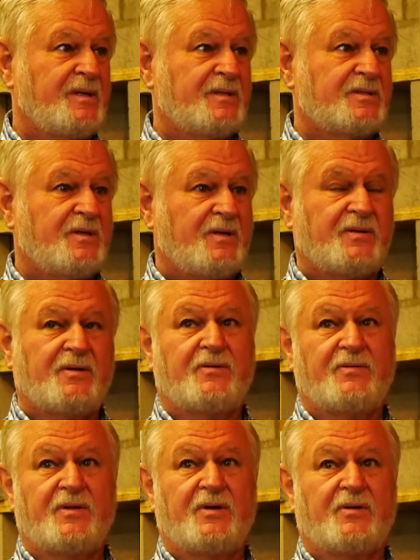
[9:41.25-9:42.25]
So
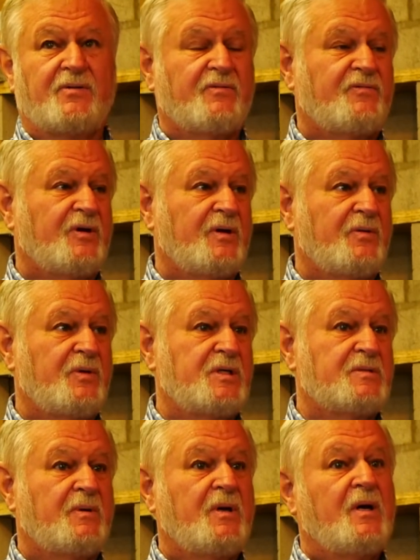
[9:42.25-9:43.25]
they're fairly
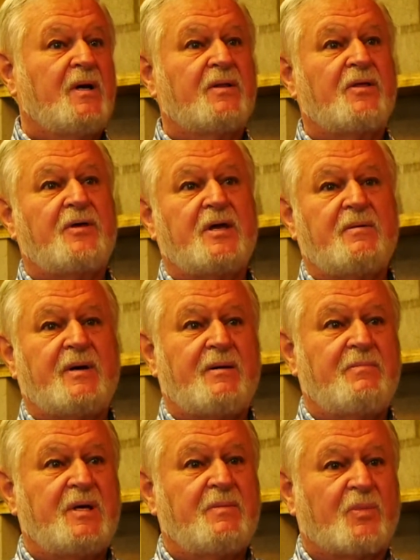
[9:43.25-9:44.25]
reasonable. The thing about
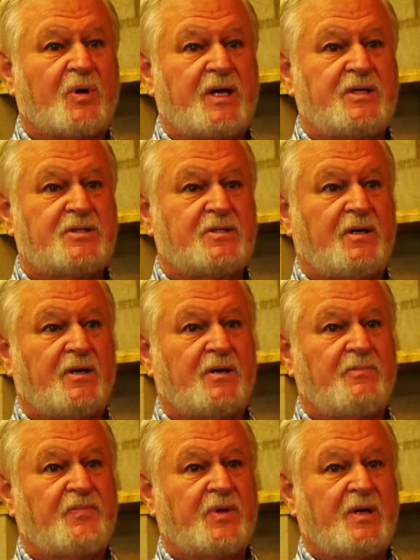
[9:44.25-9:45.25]
membranes
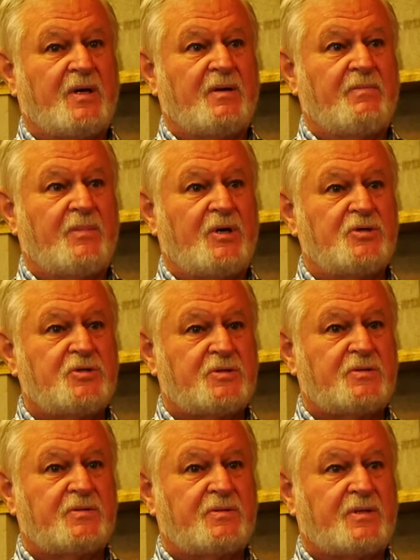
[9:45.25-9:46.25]
are,
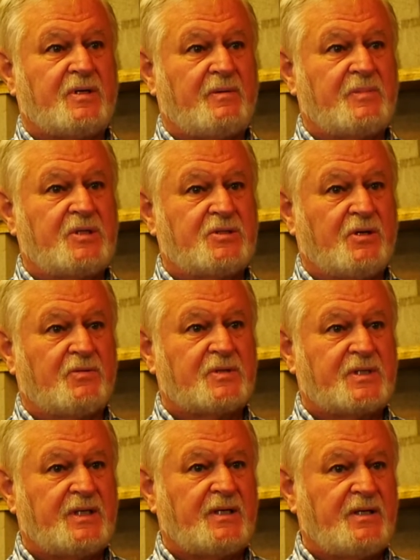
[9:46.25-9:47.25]
most companies don't
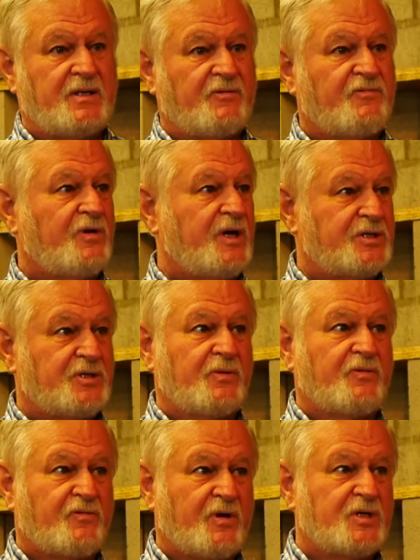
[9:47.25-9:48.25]
tell you to flush it
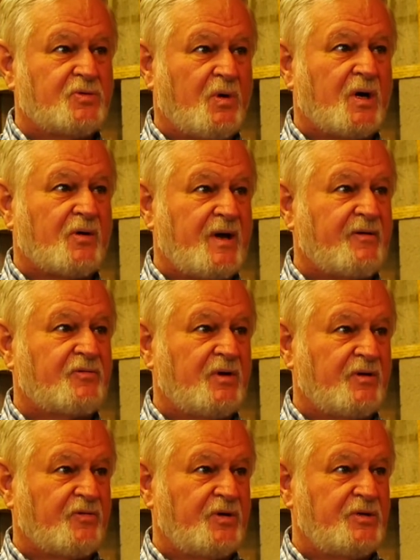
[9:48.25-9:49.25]
with fresh water after
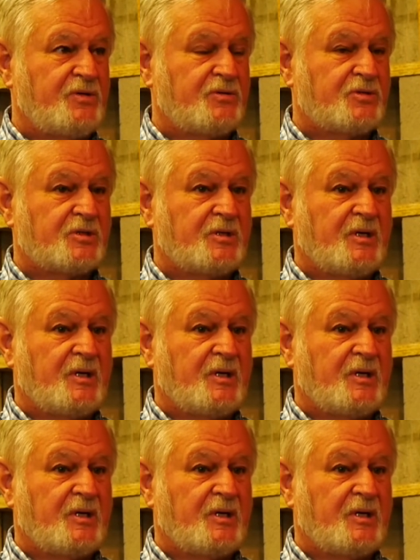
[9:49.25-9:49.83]
every use.